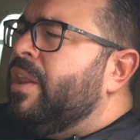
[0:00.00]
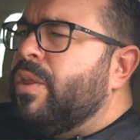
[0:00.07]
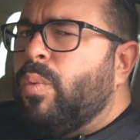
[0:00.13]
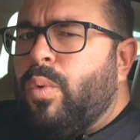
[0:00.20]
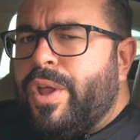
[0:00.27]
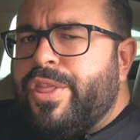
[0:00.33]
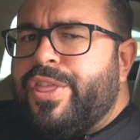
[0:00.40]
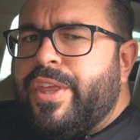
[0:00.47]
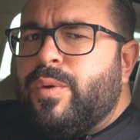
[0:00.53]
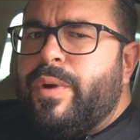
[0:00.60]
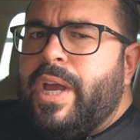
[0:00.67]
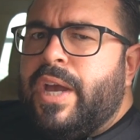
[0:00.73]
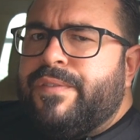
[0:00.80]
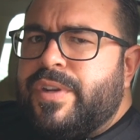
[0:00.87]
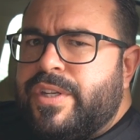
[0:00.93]
The one thing we
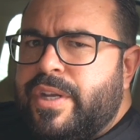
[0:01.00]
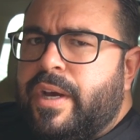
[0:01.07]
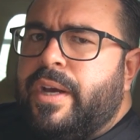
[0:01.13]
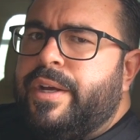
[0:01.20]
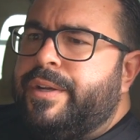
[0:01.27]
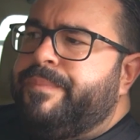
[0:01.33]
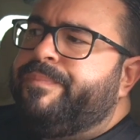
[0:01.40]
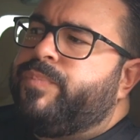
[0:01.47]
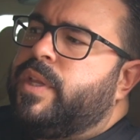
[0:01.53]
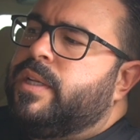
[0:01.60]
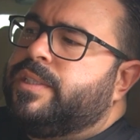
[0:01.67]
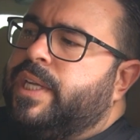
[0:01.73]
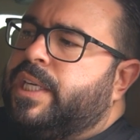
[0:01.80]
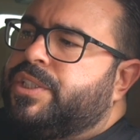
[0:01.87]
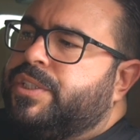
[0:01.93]
haven't done
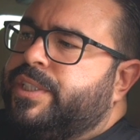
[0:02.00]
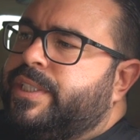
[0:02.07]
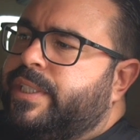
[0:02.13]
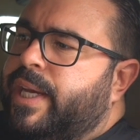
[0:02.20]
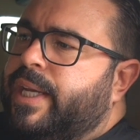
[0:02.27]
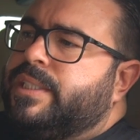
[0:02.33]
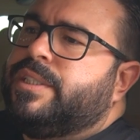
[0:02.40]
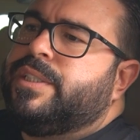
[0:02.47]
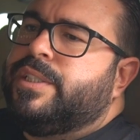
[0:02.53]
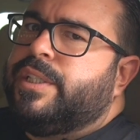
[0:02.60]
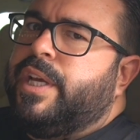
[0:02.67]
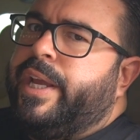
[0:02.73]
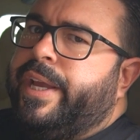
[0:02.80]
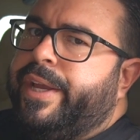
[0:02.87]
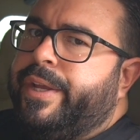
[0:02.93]
is actually tested
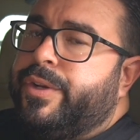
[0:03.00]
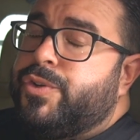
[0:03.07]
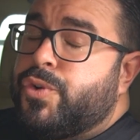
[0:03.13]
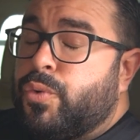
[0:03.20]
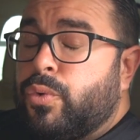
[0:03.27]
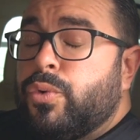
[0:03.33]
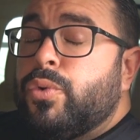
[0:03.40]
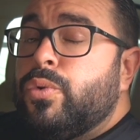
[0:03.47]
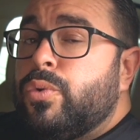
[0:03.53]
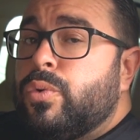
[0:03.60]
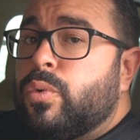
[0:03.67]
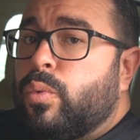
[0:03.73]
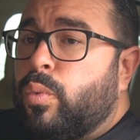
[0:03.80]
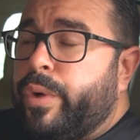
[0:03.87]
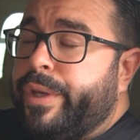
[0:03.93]
a true,
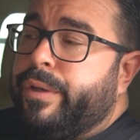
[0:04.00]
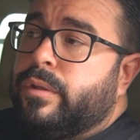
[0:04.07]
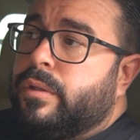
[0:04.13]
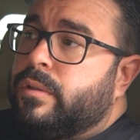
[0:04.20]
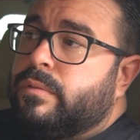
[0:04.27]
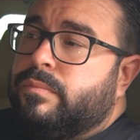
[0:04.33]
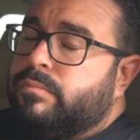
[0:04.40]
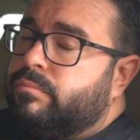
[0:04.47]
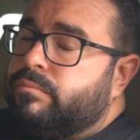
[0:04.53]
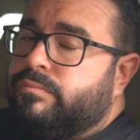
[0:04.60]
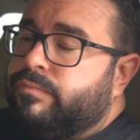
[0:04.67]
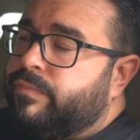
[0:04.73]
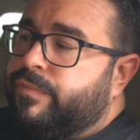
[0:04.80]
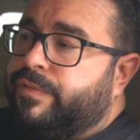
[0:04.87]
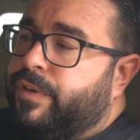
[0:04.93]
real,
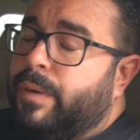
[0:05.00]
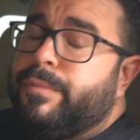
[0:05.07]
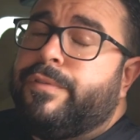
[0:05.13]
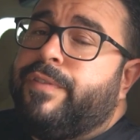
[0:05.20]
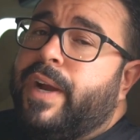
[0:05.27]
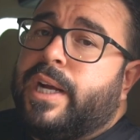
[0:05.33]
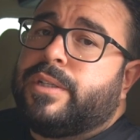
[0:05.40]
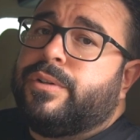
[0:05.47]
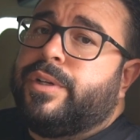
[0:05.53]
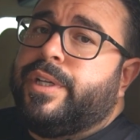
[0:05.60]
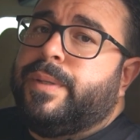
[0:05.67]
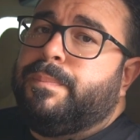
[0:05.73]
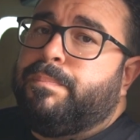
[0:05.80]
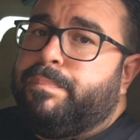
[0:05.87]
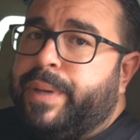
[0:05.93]
from the
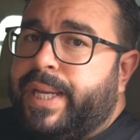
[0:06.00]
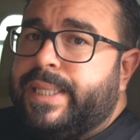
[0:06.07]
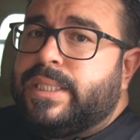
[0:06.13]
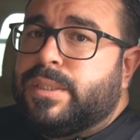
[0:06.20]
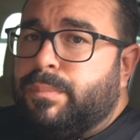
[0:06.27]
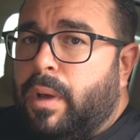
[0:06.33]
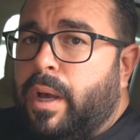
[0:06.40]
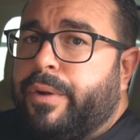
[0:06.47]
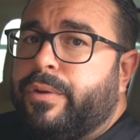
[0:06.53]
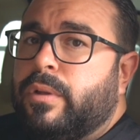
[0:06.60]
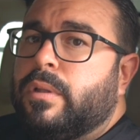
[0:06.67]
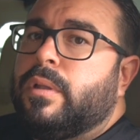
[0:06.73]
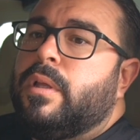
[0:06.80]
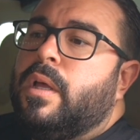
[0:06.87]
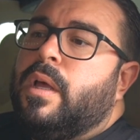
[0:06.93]
factory base
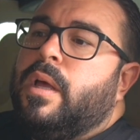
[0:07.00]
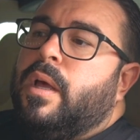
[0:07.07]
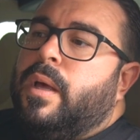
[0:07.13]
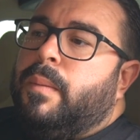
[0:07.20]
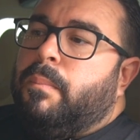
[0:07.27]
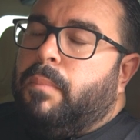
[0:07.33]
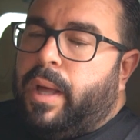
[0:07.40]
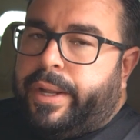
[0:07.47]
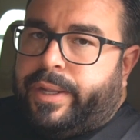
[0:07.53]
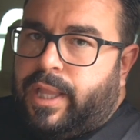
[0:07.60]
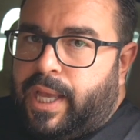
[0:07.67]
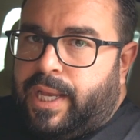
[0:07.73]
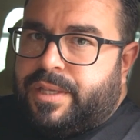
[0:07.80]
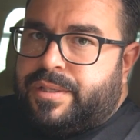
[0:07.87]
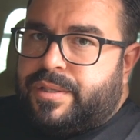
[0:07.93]
Model
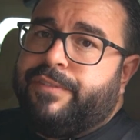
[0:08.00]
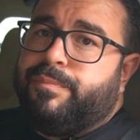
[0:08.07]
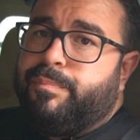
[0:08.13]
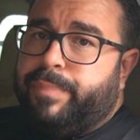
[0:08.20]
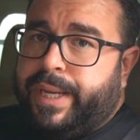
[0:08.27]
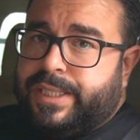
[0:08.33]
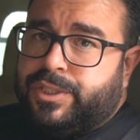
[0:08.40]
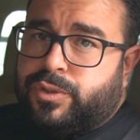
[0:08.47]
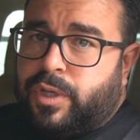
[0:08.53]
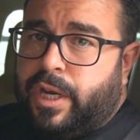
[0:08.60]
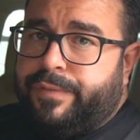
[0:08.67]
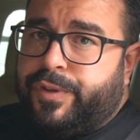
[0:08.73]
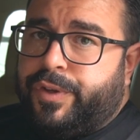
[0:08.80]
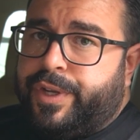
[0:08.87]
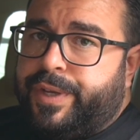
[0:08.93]
S base
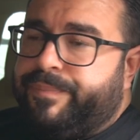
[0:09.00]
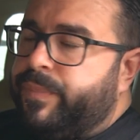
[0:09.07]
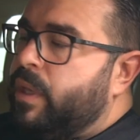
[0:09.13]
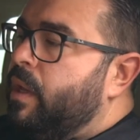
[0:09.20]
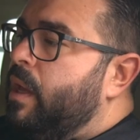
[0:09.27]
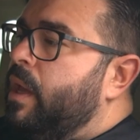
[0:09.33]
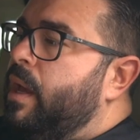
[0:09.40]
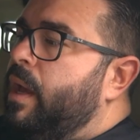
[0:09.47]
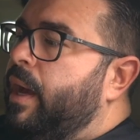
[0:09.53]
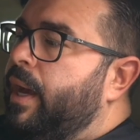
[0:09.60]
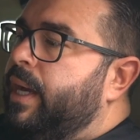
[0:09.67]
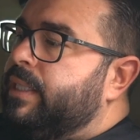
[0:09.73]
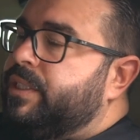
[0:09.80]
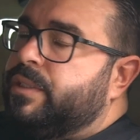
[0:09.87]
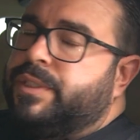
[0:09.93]
drive unit.
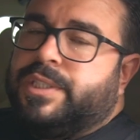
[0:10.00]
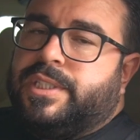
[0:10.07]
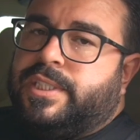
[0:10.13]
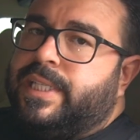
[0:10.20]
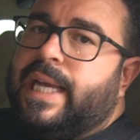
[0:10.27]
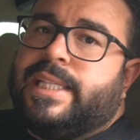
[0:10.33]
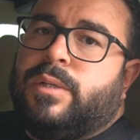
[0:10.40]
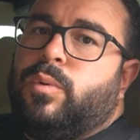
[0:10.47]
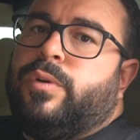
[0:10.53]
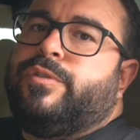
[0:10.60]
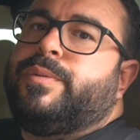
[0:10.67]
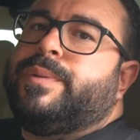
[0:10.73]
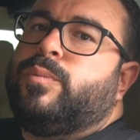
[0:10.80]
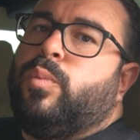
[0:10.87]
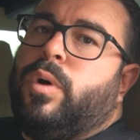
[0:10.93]
So it's exactly
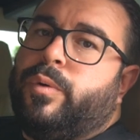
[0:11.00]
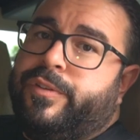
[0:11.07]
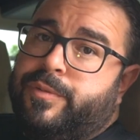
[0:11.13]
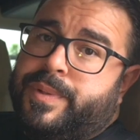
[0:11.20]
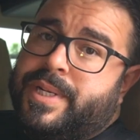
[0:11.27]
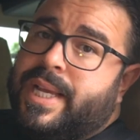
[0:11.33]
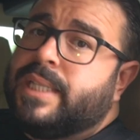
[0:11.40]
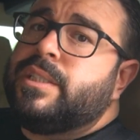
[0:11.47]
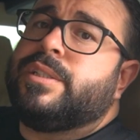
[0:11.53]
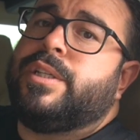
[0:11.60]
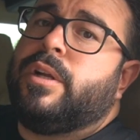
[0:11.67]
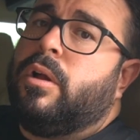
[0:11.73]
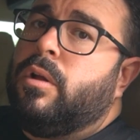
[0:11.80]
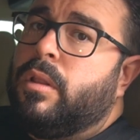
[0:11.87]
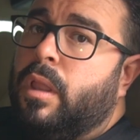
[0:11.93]
what we've been testing
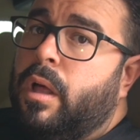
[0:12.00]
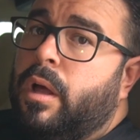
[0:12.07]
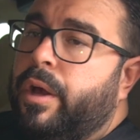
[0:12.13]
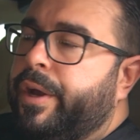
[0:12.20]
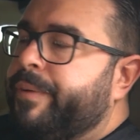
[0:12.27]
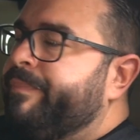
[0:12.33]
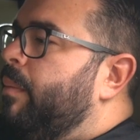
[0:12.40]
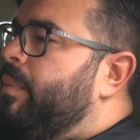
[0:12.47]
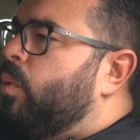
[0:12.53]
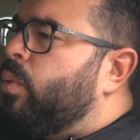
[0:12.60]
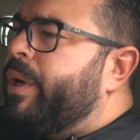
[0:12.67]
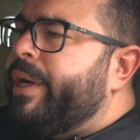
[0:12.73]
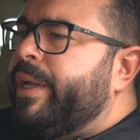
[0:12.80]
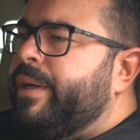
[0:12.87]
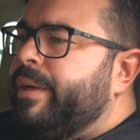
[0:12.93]
all along, but we're
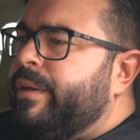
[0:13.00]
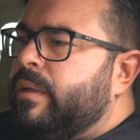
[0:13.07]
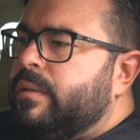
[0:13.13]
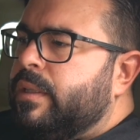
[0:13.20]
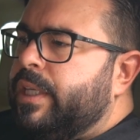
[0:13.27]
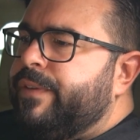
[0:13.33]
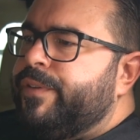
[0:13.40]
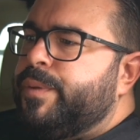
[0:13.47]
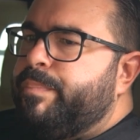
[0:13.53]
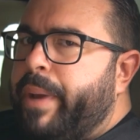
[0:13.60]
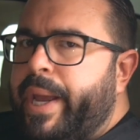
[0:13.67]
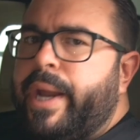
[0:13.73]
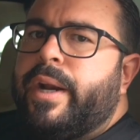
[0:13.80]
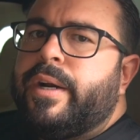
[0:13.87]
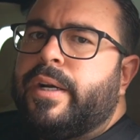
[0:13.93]
gonna leave it
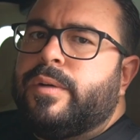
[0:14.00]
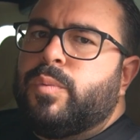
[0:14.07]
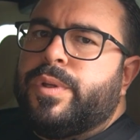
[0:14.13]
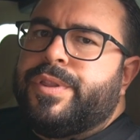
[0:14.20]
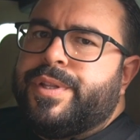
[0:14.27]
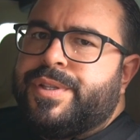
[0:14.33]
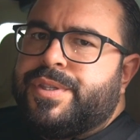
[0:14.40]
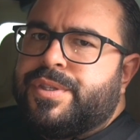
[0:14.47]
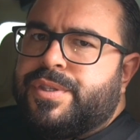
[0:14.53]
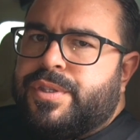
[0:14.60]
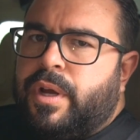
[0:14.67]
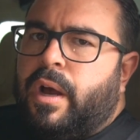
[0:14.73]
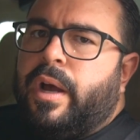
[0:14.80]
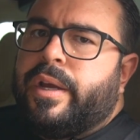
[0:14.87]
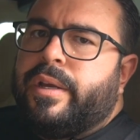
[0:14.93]
paired with its
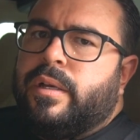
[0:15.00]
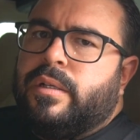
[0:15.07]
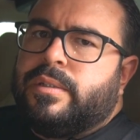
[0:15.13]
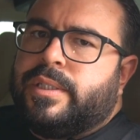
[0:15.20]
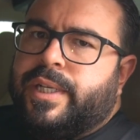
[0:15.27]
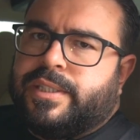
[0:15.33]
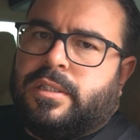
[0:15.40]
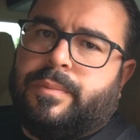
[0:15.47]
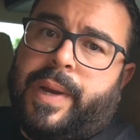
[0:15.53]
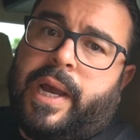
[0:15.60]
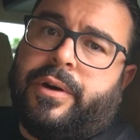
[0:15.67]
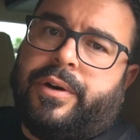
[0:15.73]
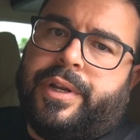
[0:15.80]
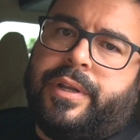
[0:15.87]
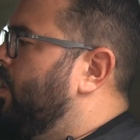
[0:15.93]
stock Tesla
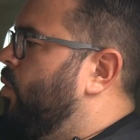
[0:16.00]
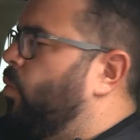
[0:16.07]
battery.